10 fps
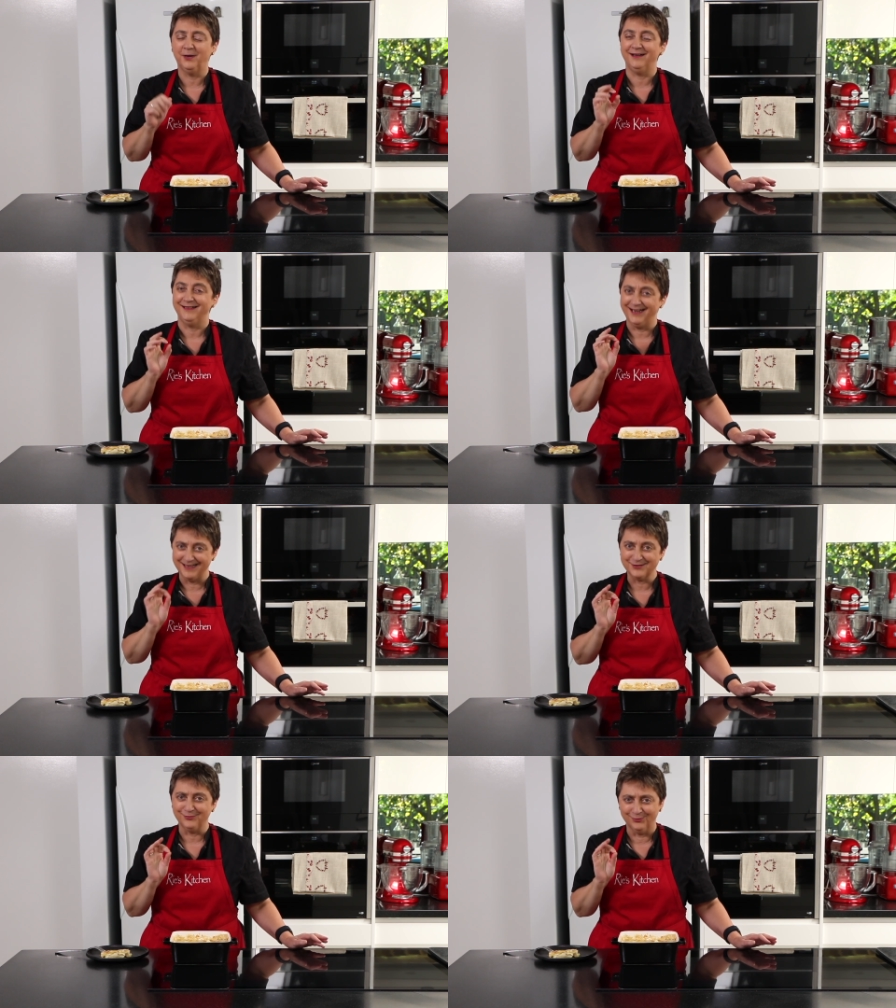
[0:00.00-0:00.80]
But
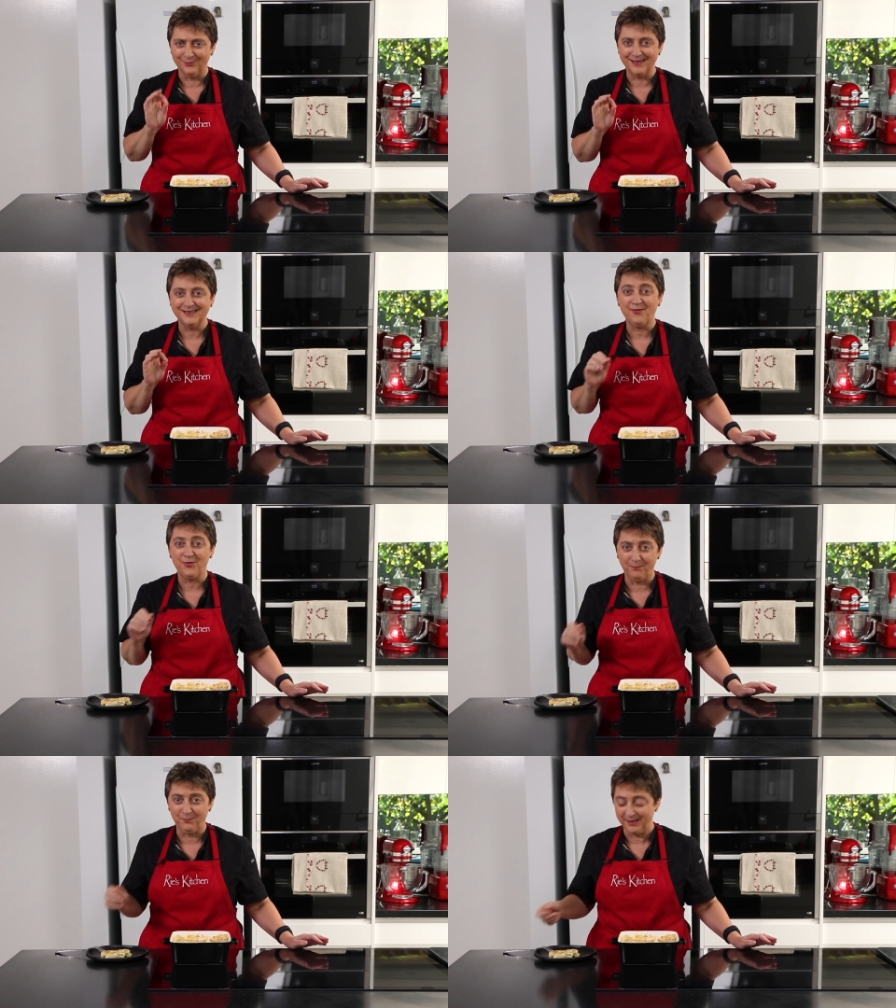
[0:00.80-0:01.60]
as always,
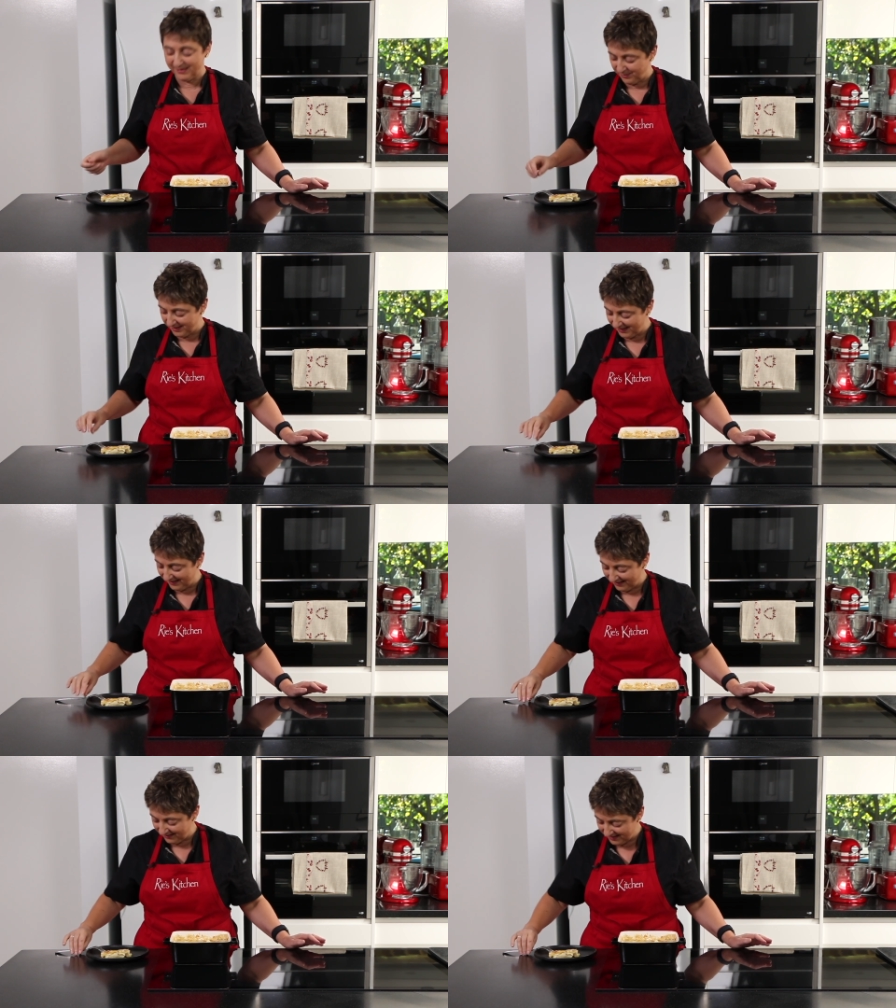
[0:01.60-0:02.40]
the best bit's in
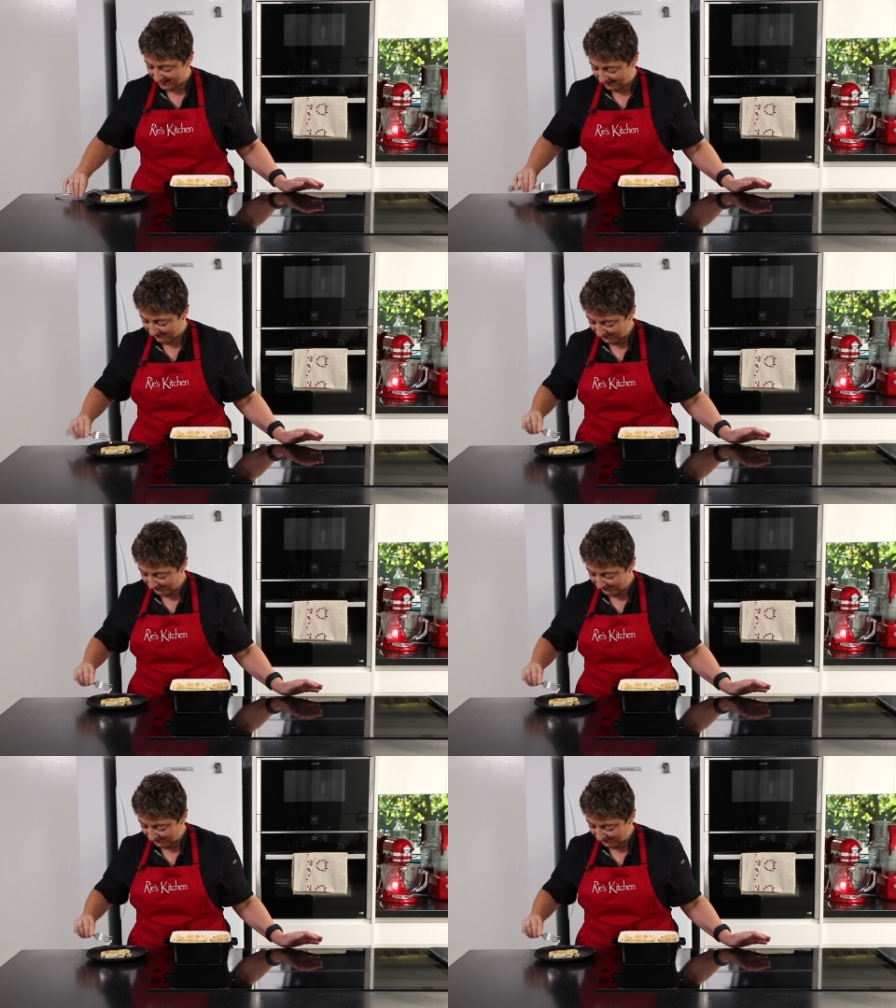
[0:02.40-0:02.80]
the eating.